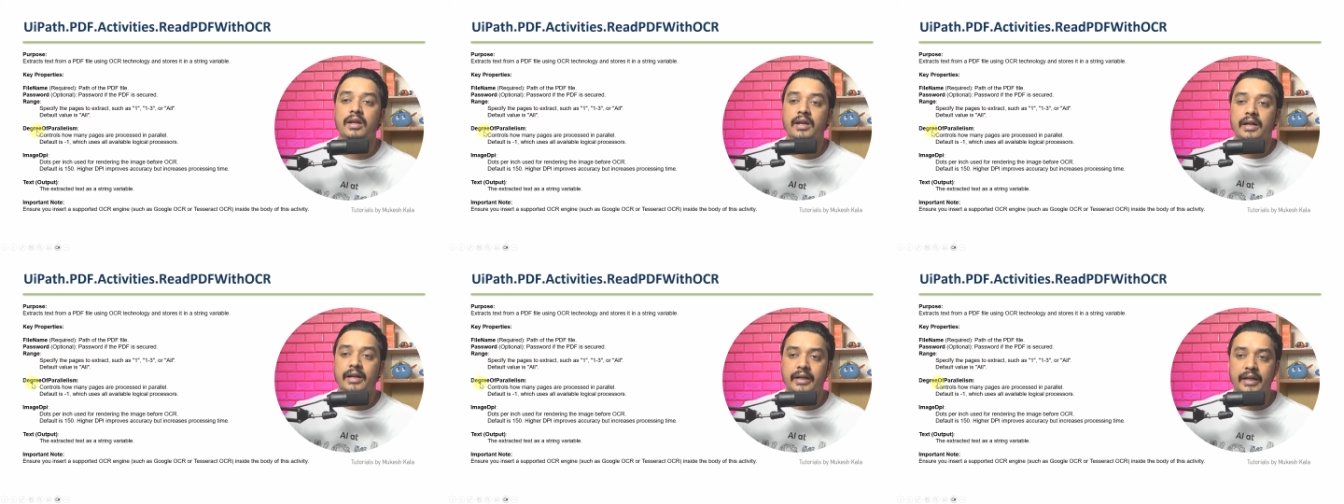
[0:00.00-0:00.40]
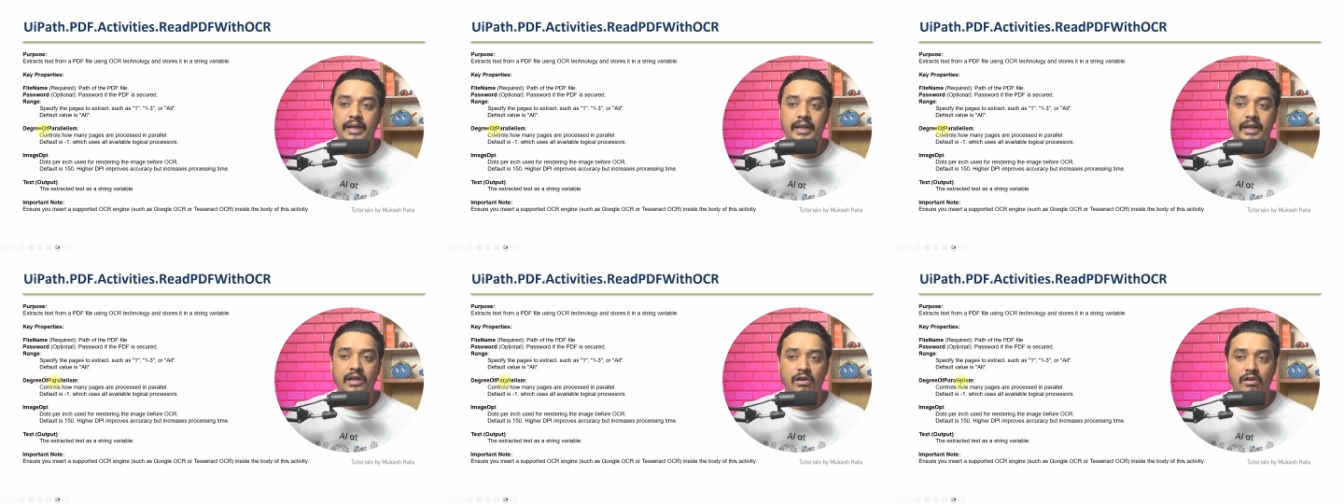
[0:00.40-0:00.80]

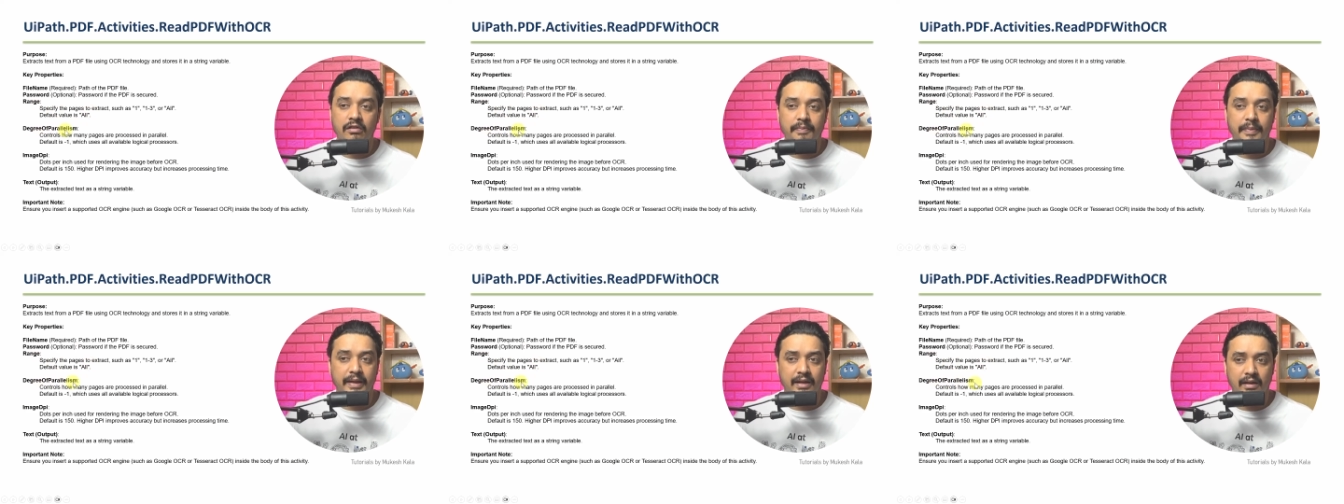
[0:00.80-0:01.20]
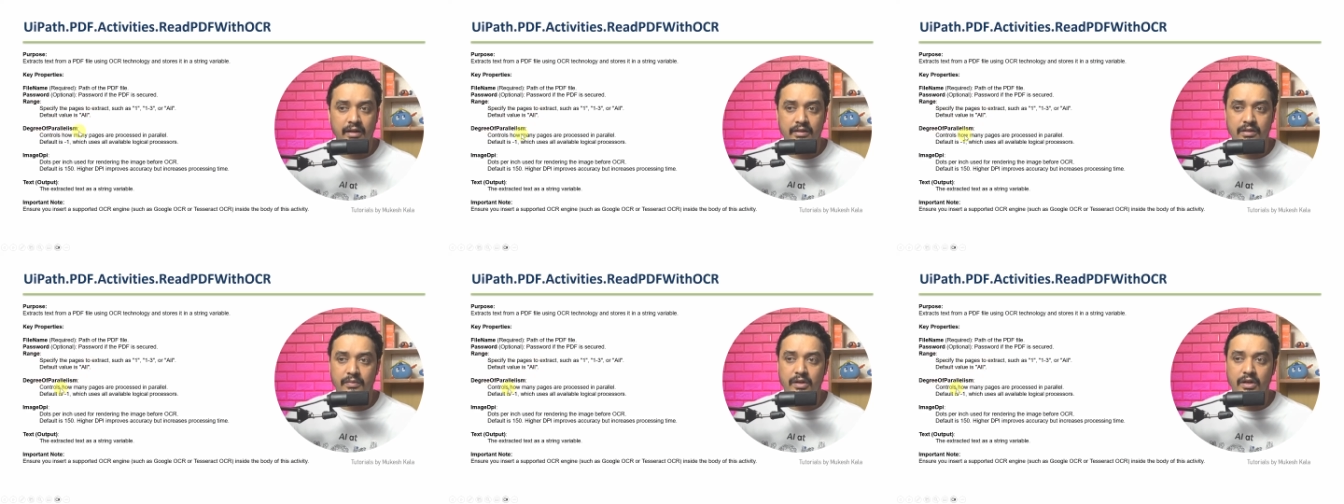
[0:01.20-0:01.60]
Degree of
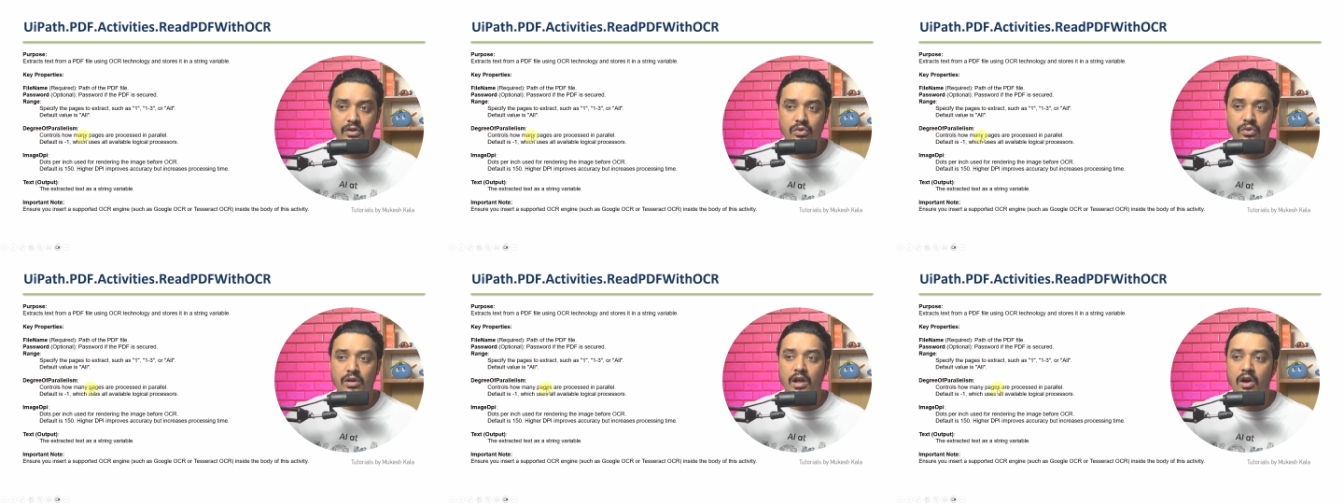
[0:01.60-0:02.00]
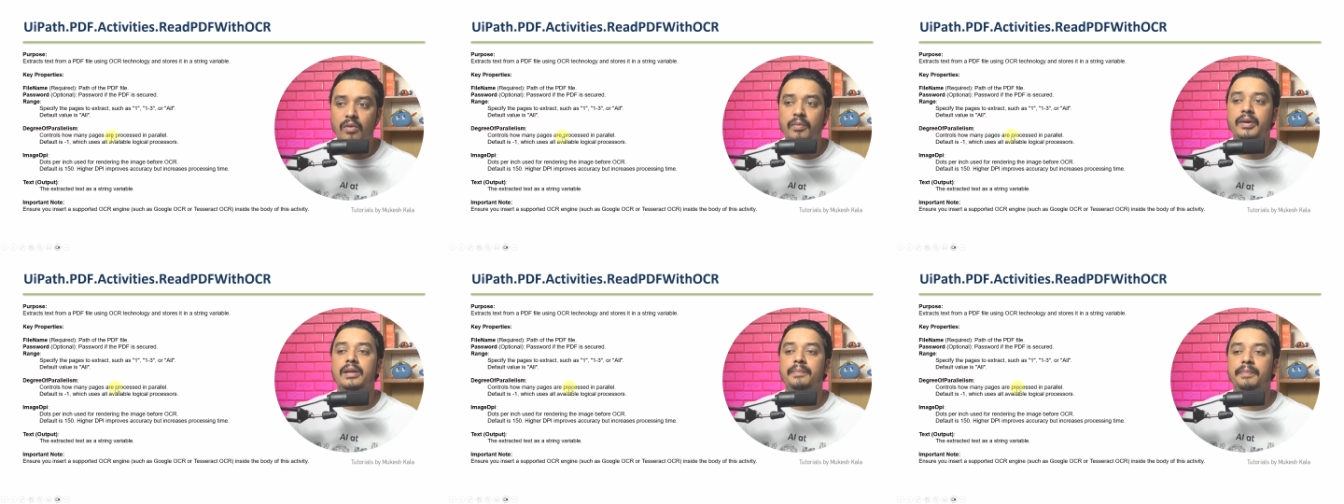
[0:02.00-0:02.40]
parallelism, control how
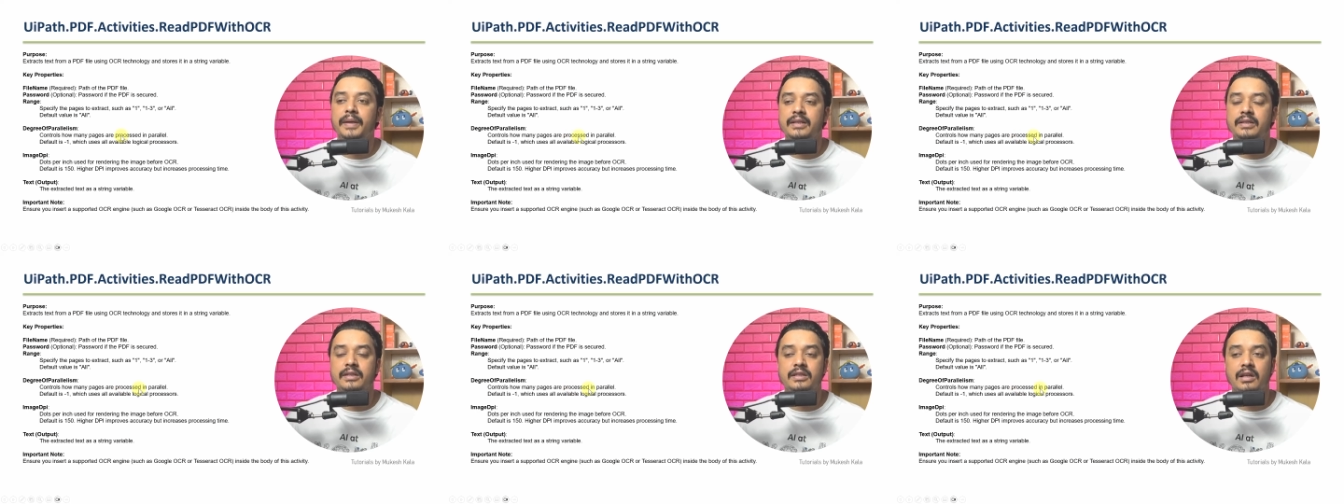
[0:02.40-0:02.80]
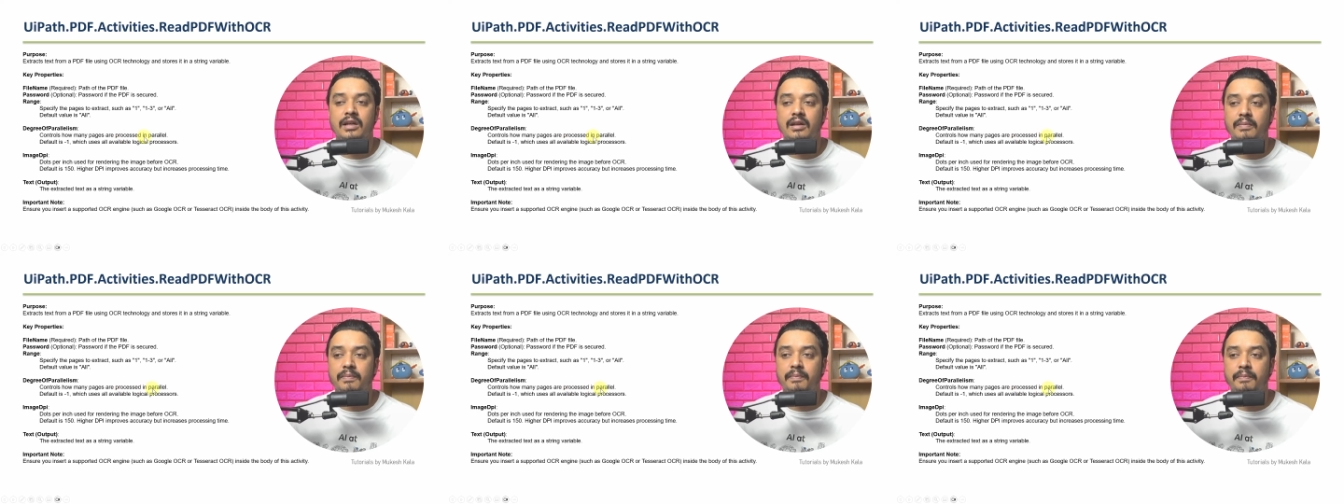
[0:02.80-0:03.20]
many pages
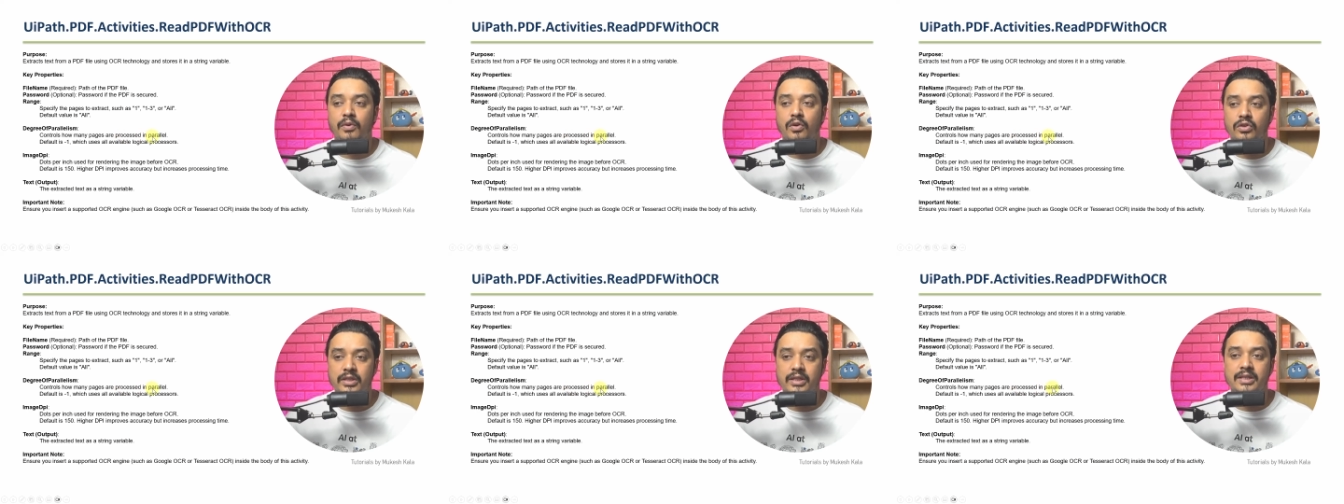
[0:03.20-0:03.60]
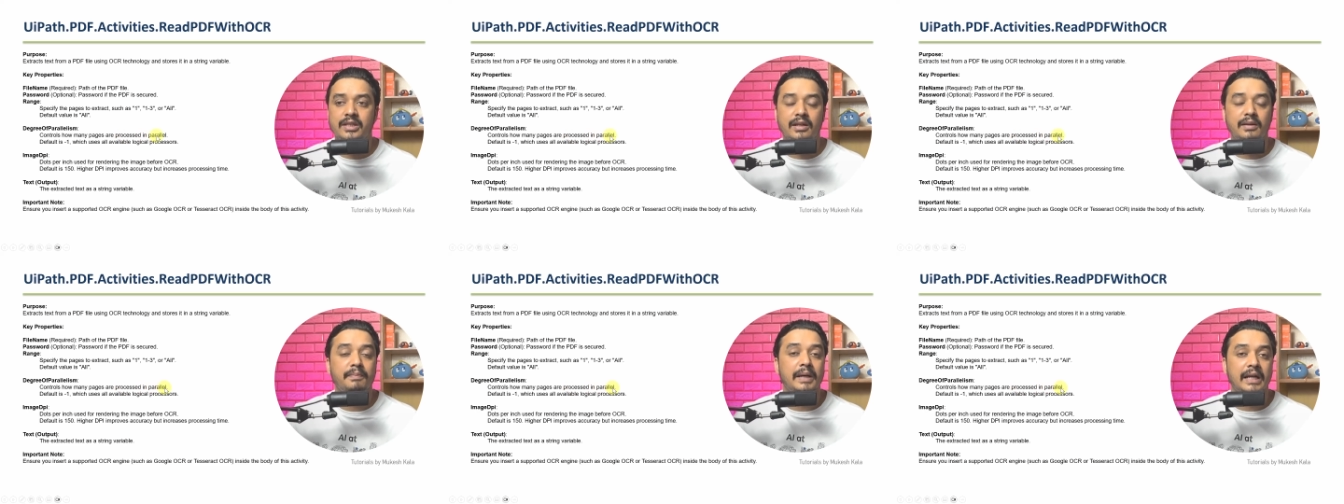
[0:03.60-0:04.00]
are processed
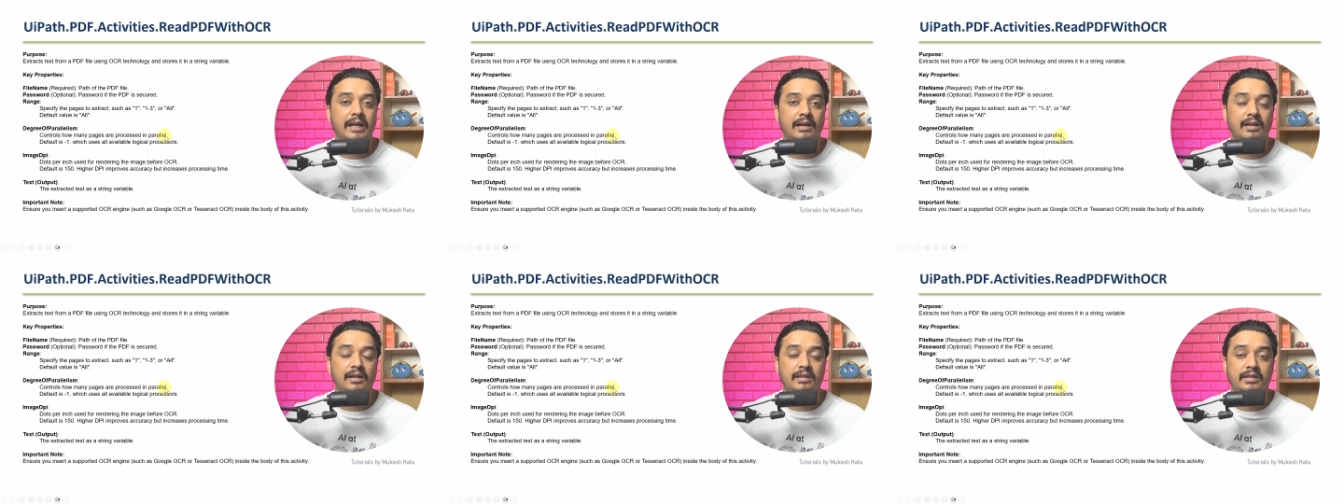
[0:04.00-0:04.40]
in parallel.